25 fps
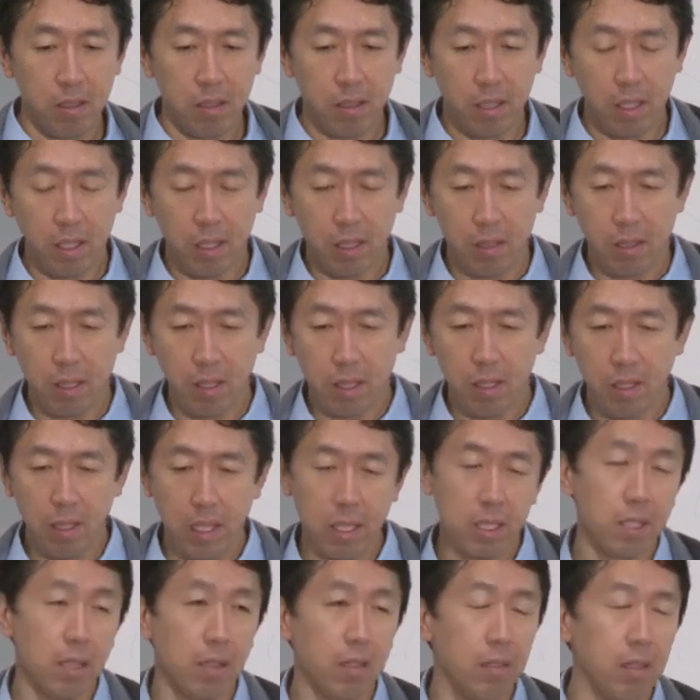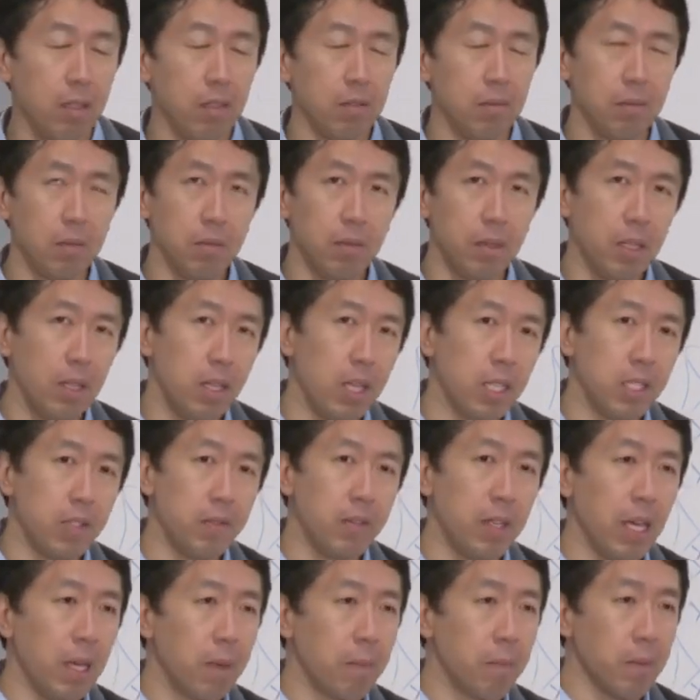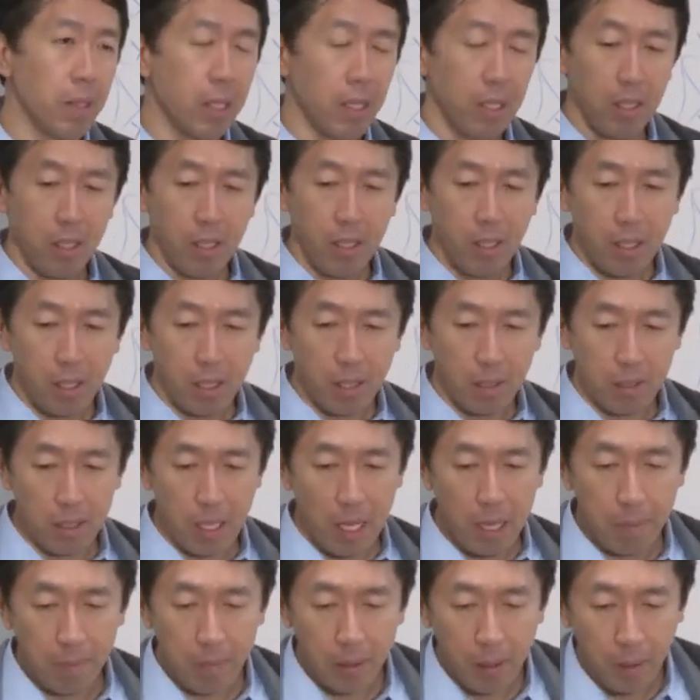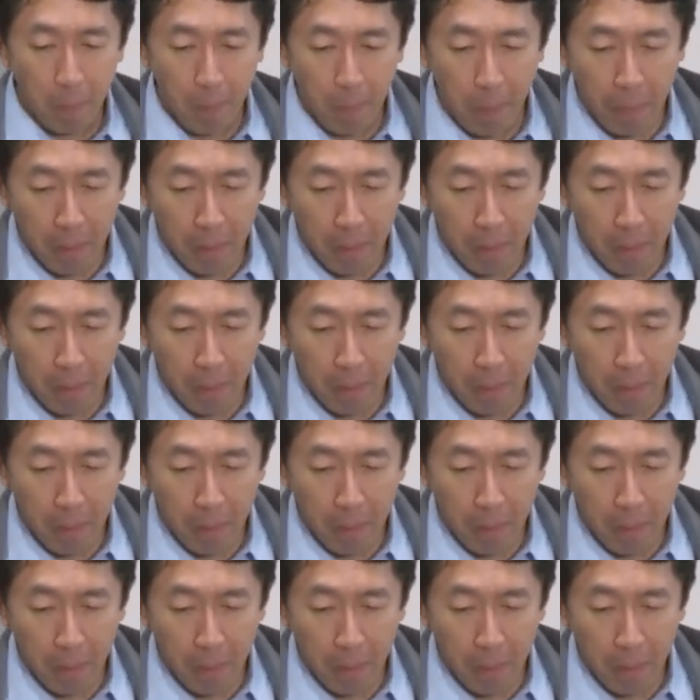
SVM example.